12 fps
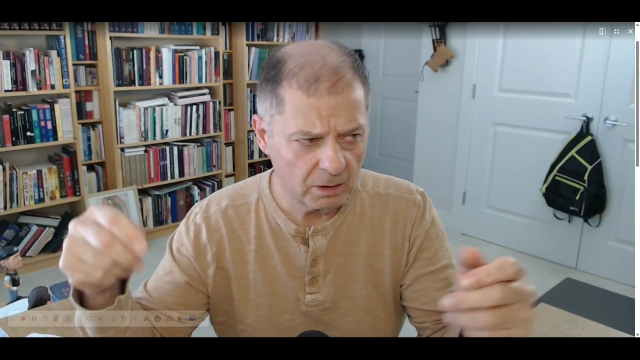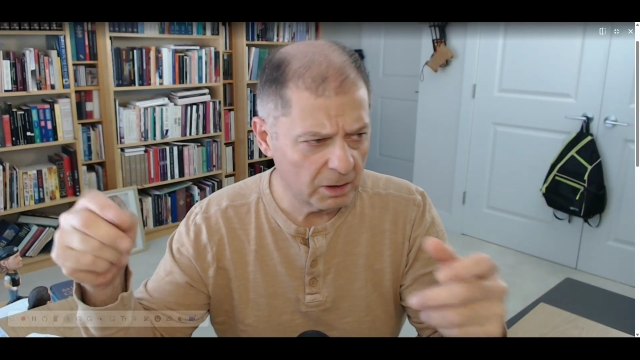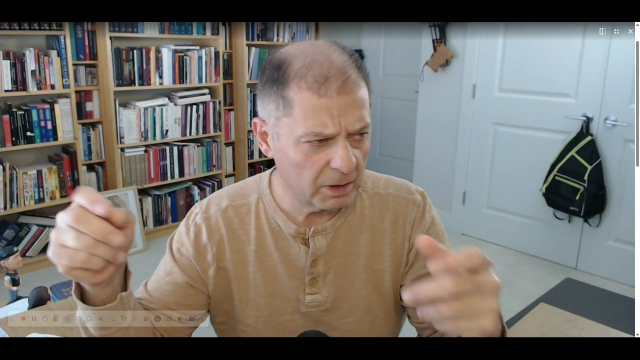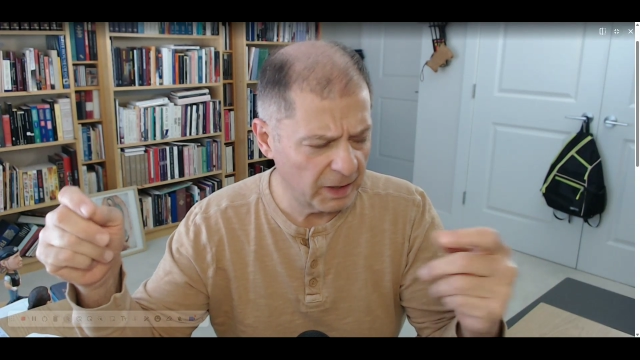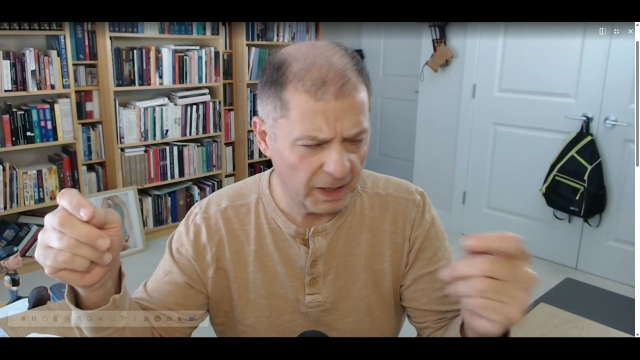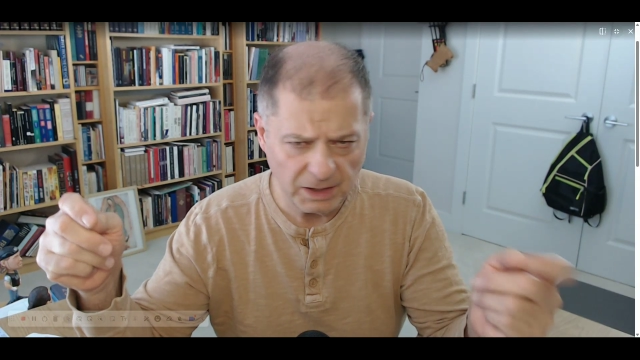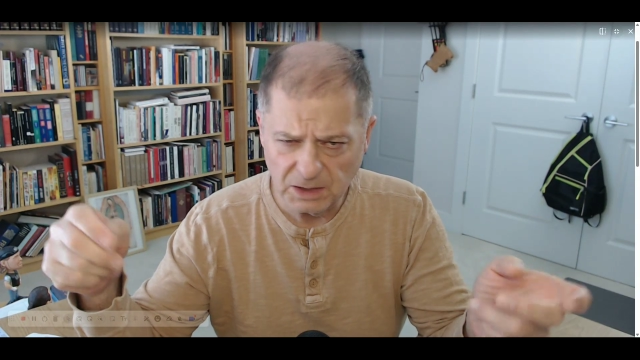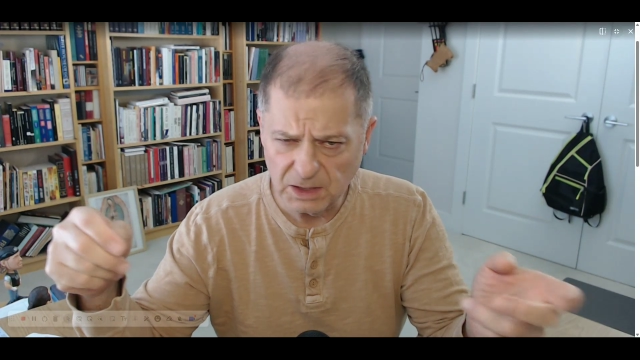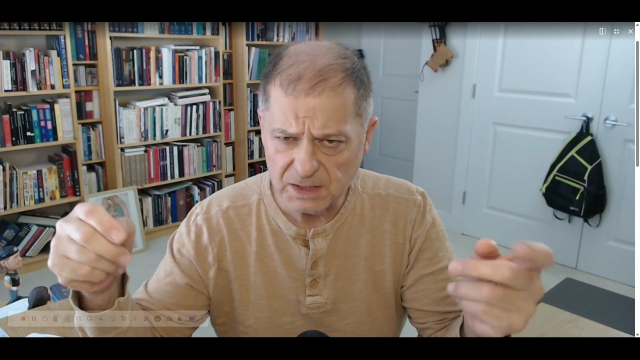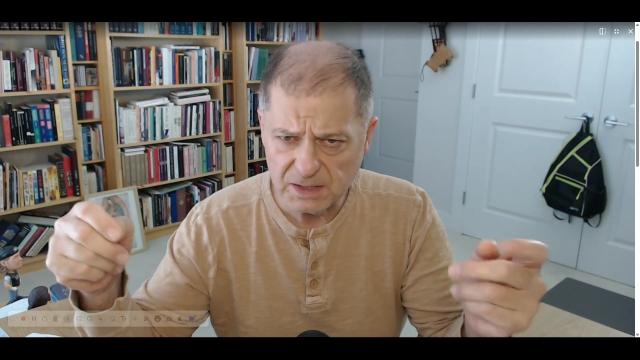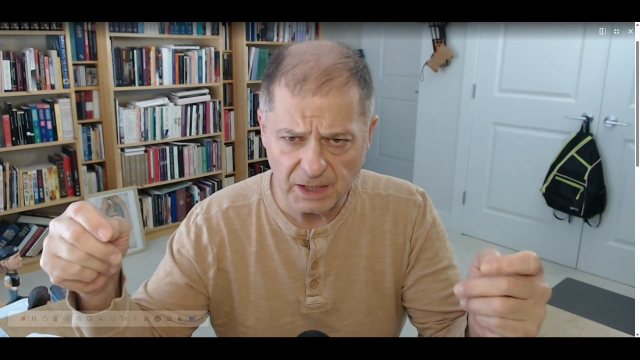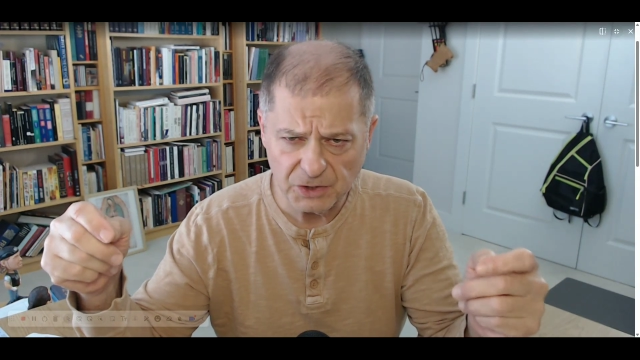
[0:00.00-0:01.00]
in the
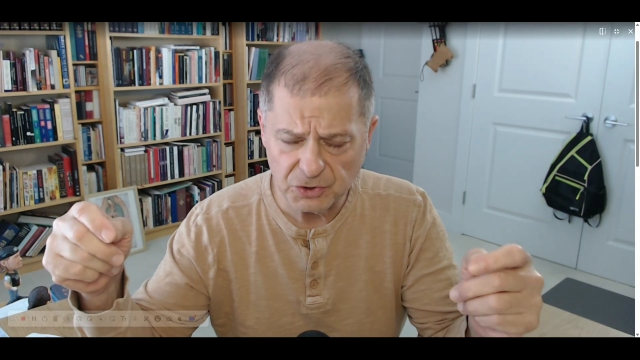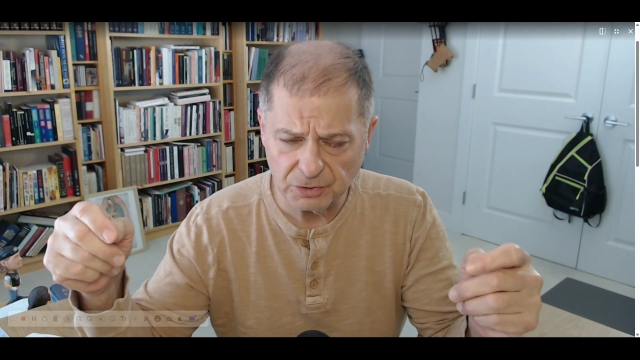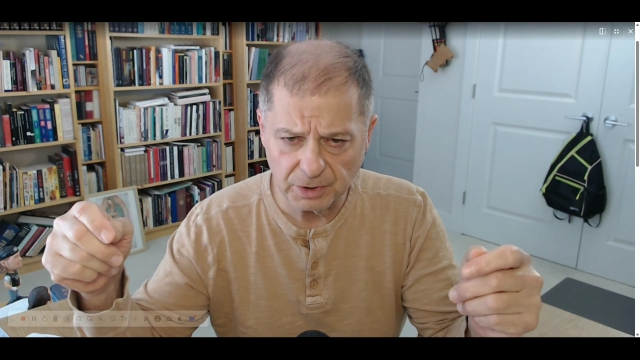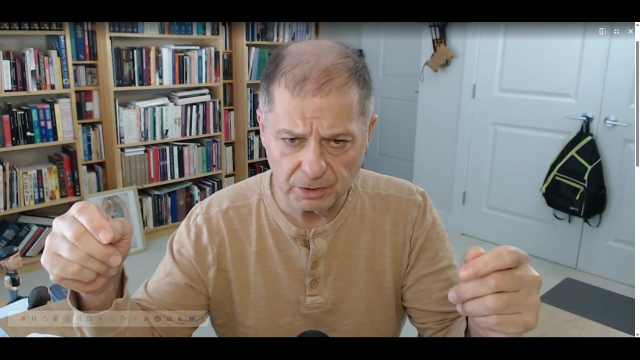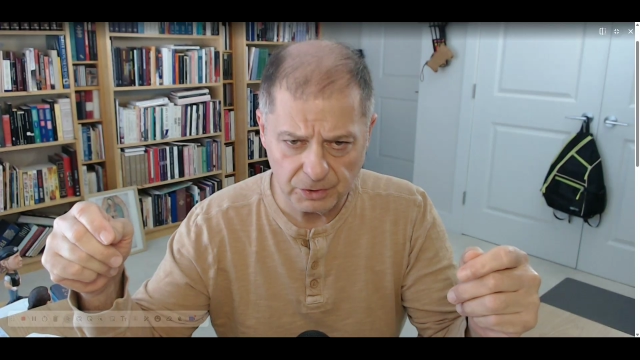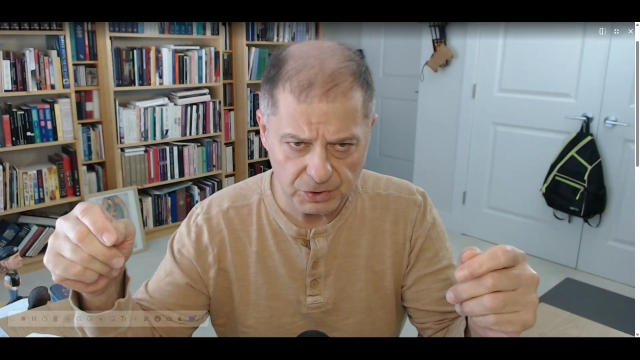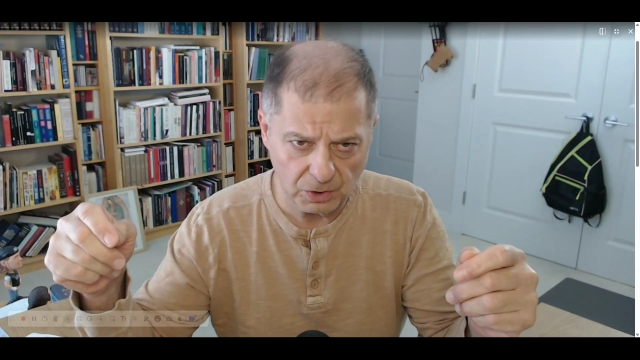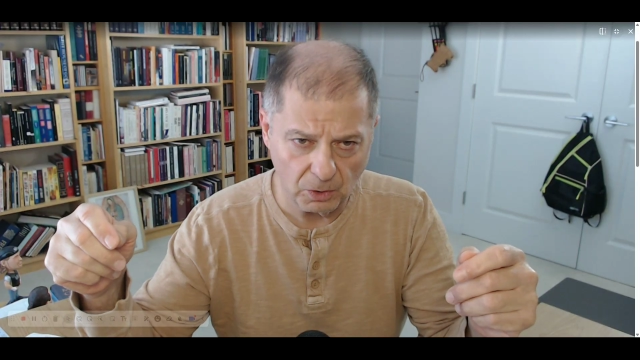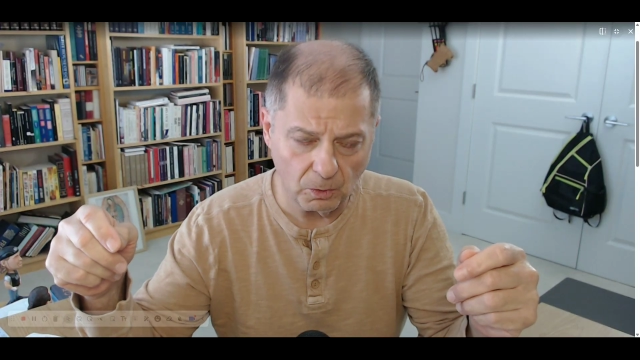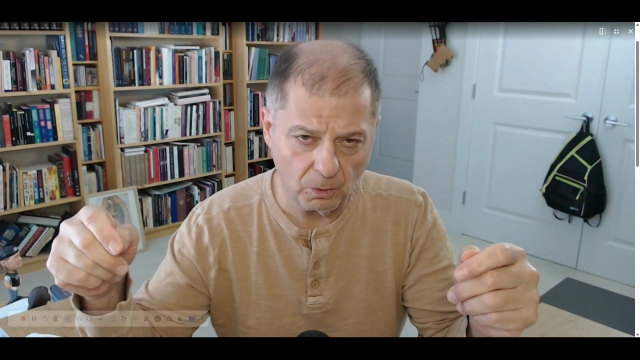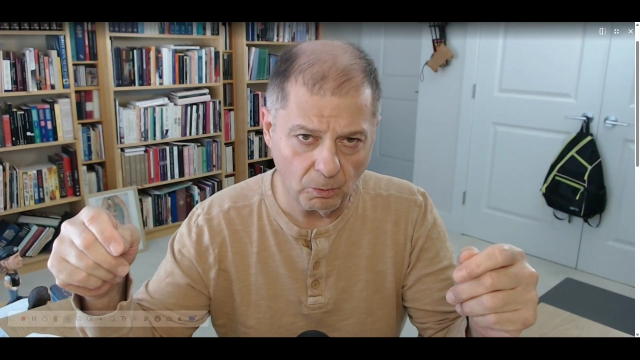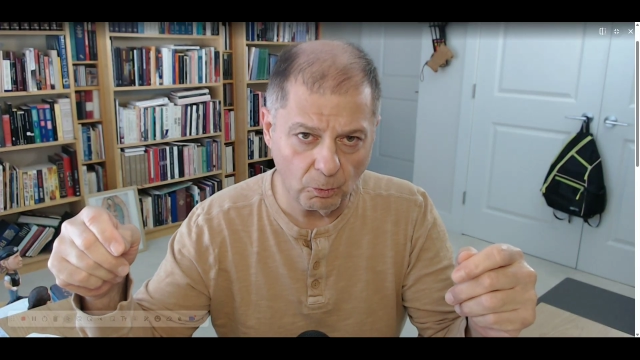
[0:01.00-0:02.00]
18th century or
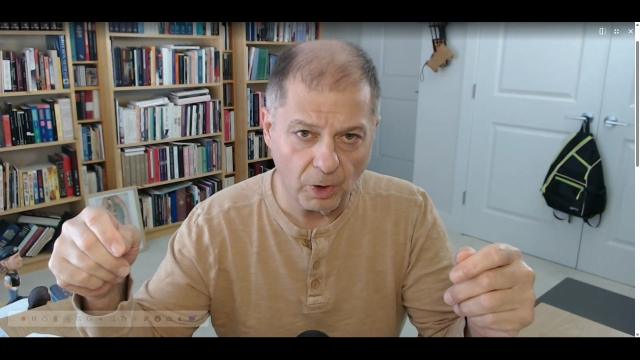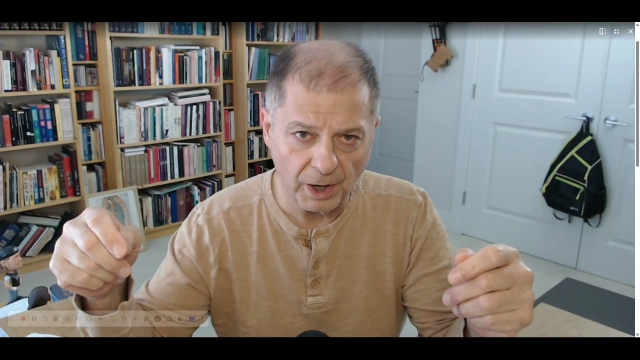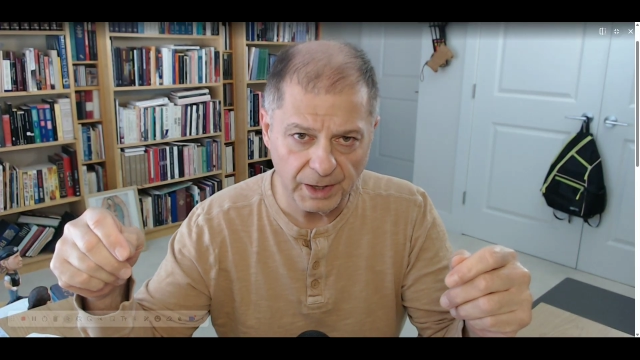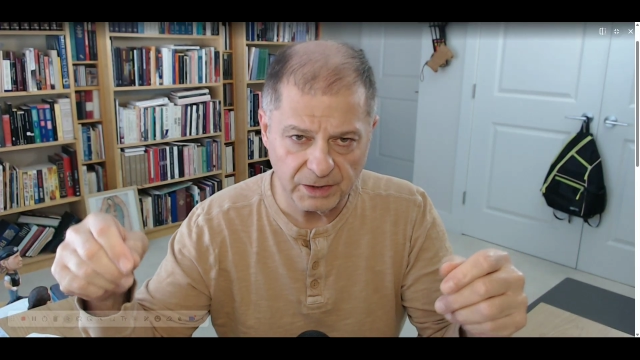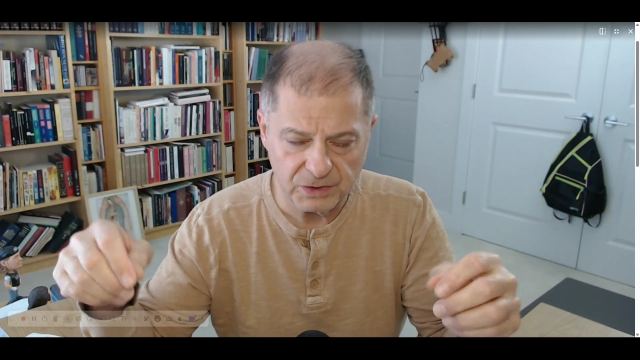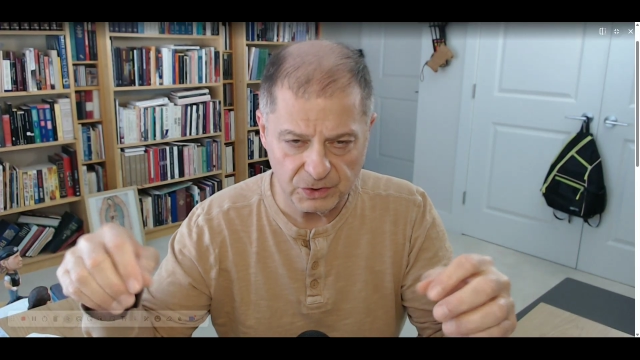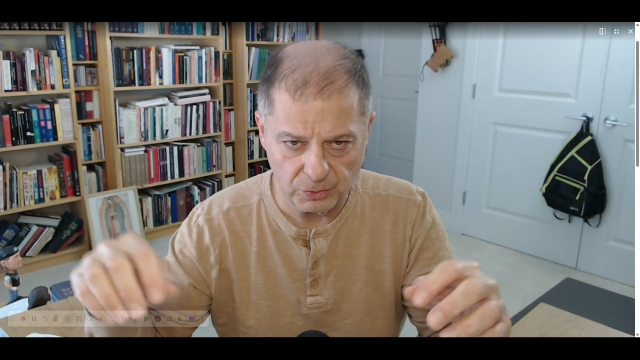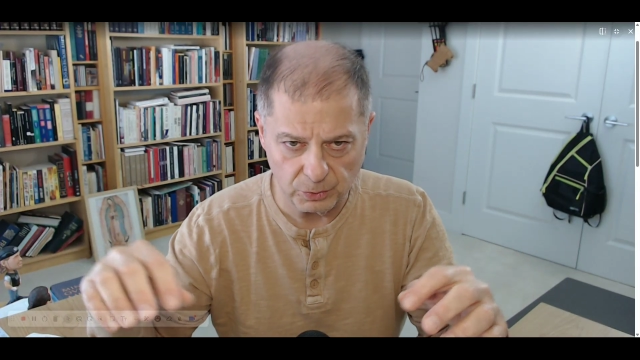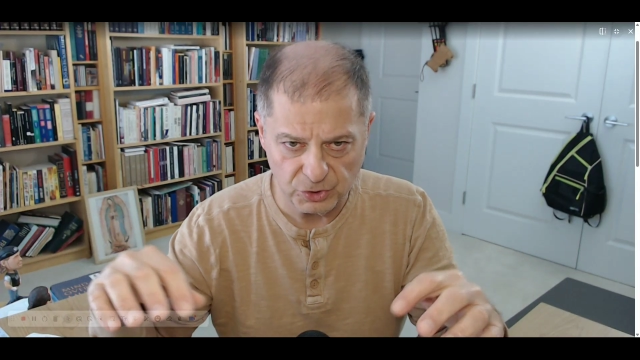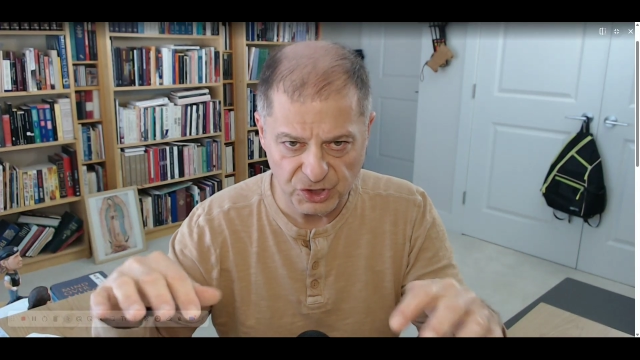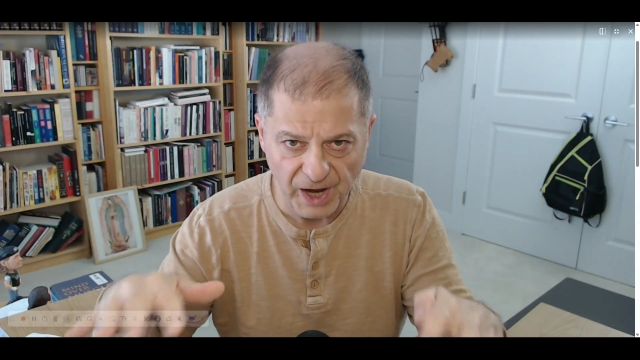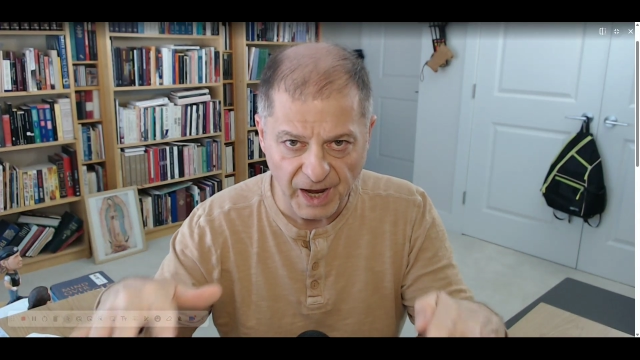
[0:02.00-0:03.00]
so, wanted to
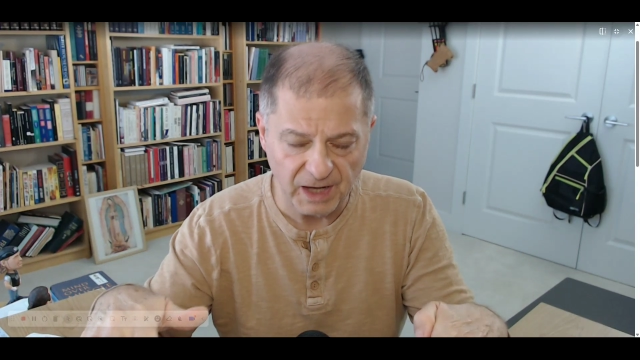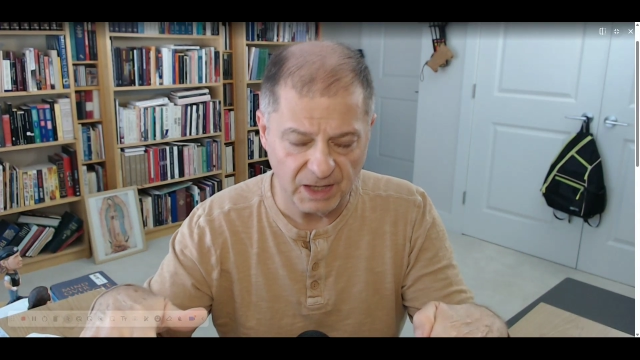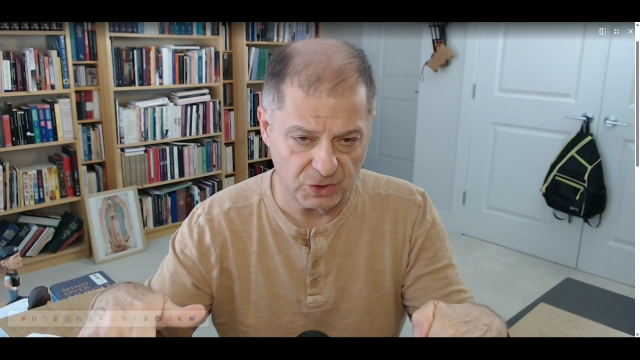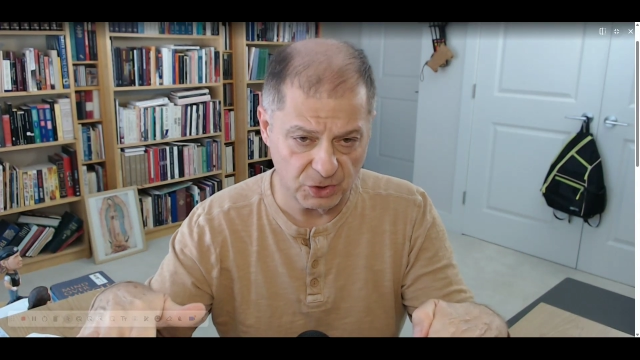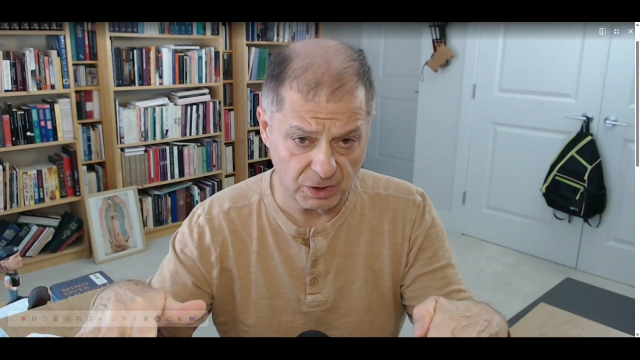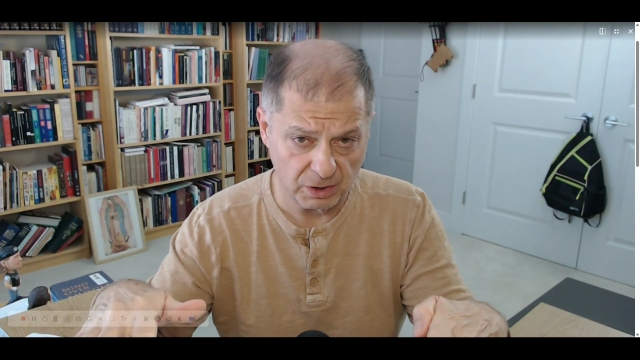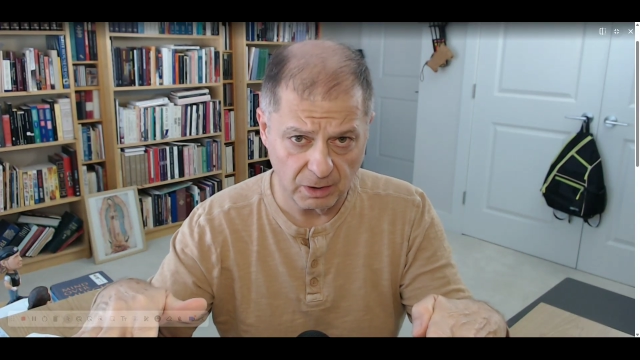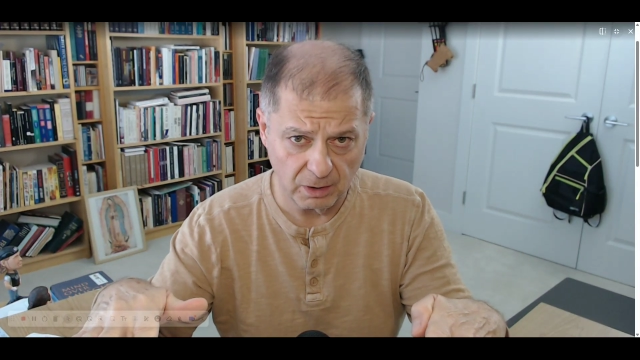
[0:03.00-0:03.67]
change